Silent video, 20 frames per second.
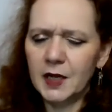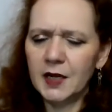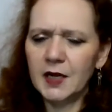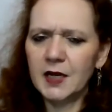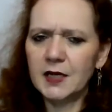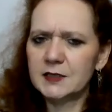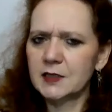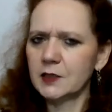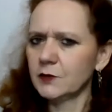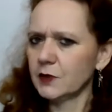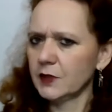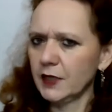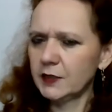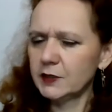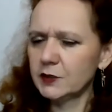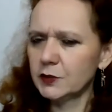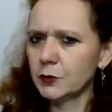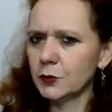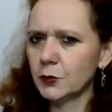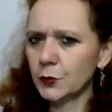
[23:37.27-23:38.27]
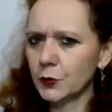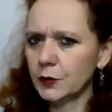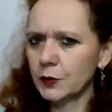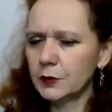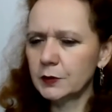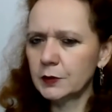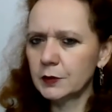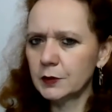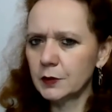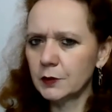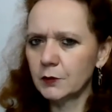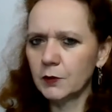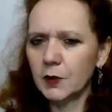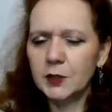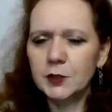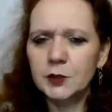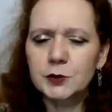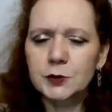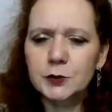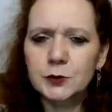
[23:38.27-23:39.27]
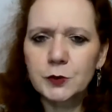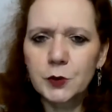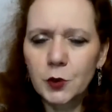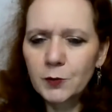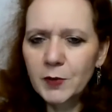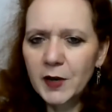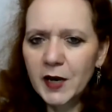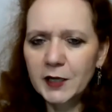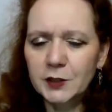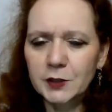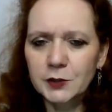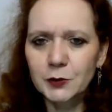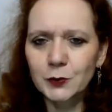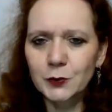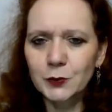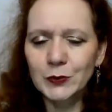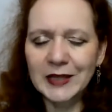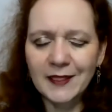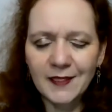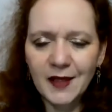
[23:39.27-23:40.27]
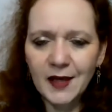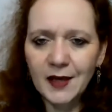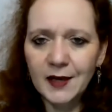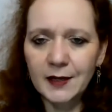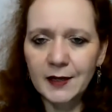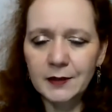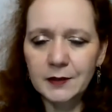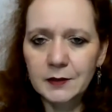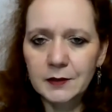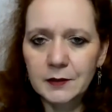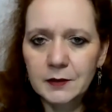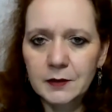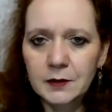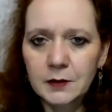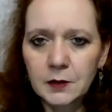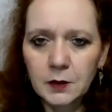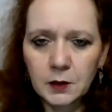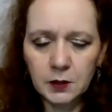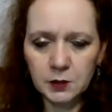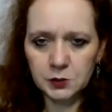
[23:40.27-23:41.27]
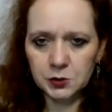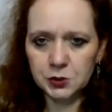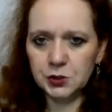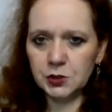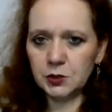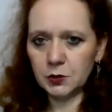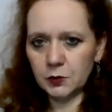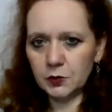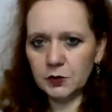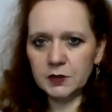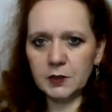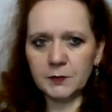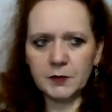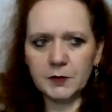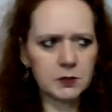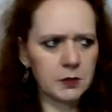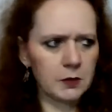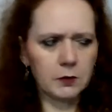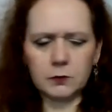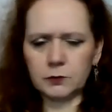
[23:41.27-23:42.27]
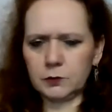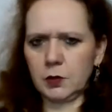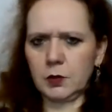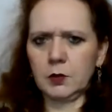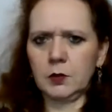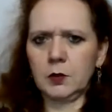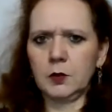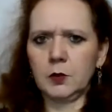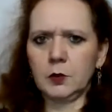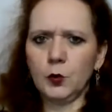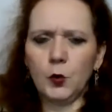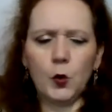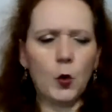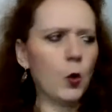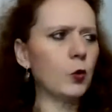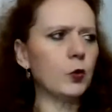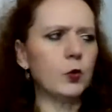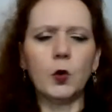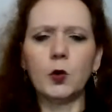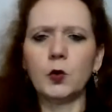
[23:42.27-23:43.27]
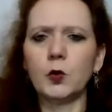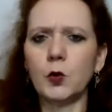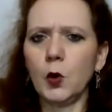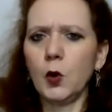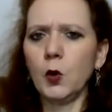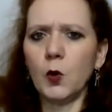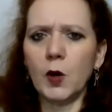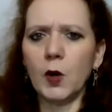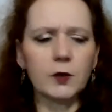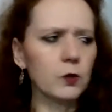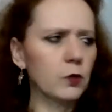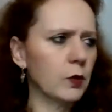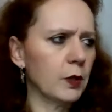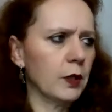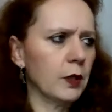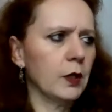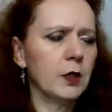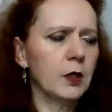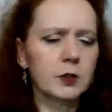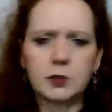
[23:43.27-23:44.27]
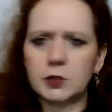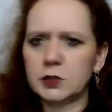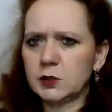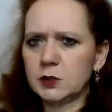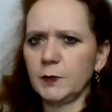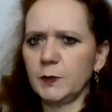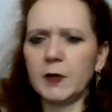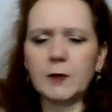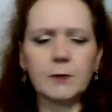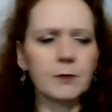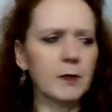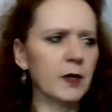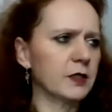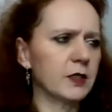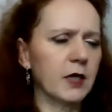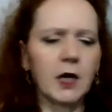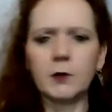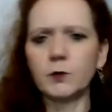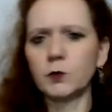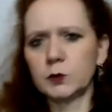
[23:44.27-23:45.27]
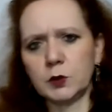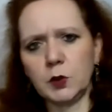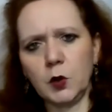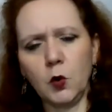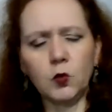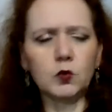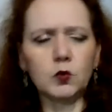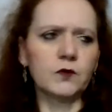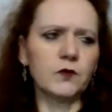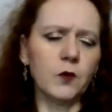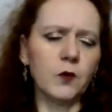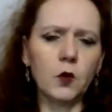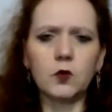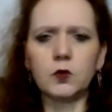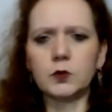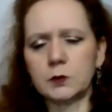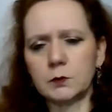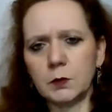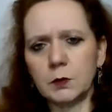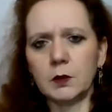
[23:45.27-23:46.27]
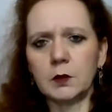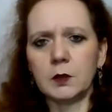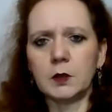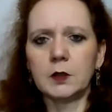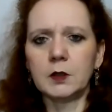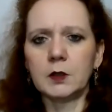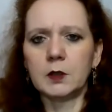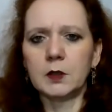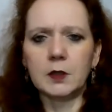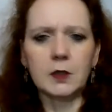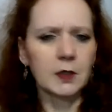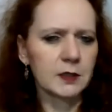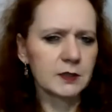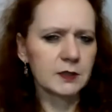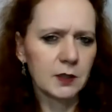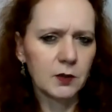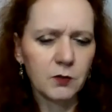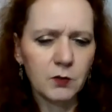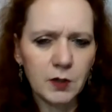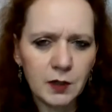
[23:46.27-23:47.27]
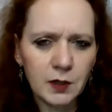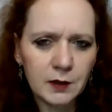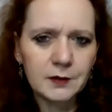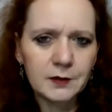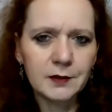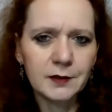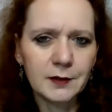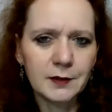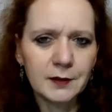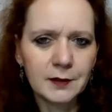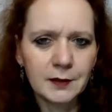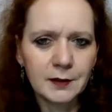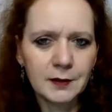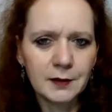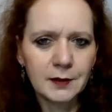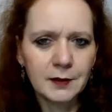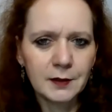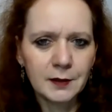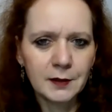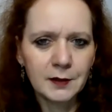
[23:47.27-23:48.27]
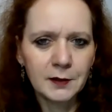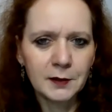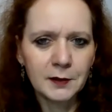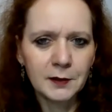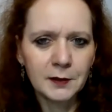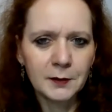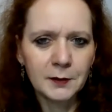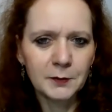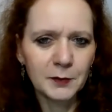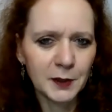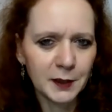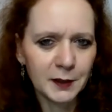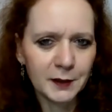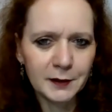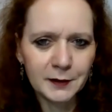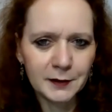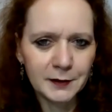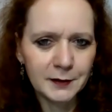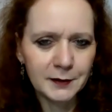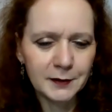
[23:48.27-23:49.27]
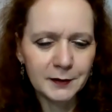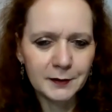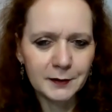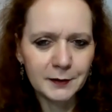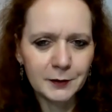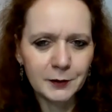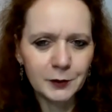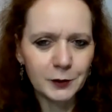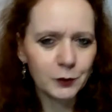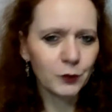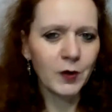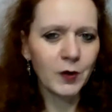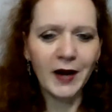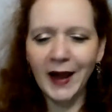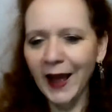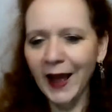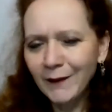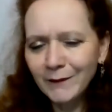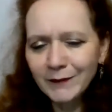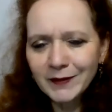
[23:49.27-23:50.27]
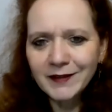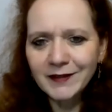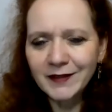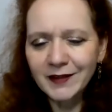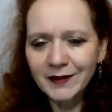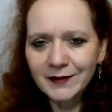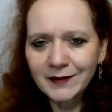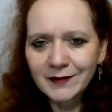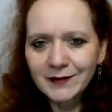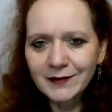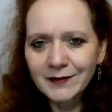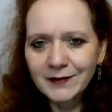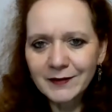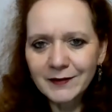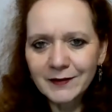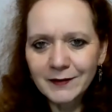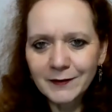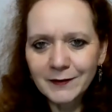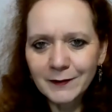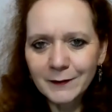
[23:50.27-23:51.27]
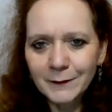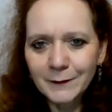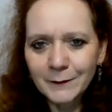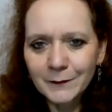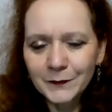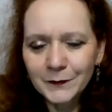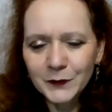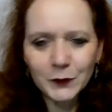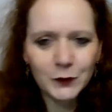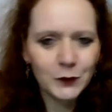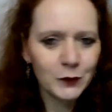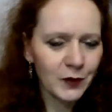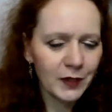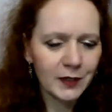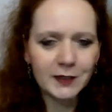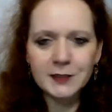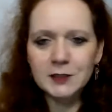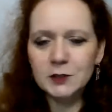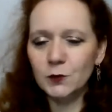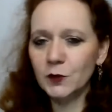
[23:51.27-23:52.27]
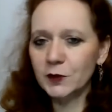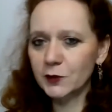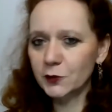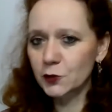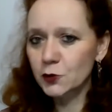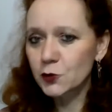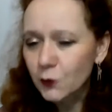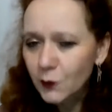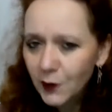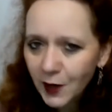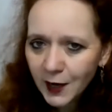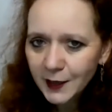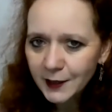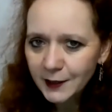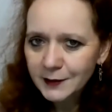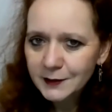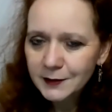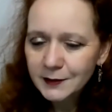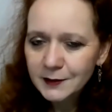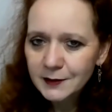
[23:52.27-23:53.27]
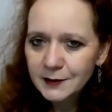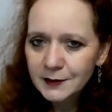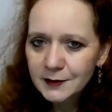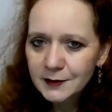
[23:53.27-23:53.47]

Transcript: And I said, well, that's cool. Why don't you go back to doing that? And she looked at me saying, no, I don't want to just spend my time with the old folks. I said, well, but you were happy then. Do you at least want to try it?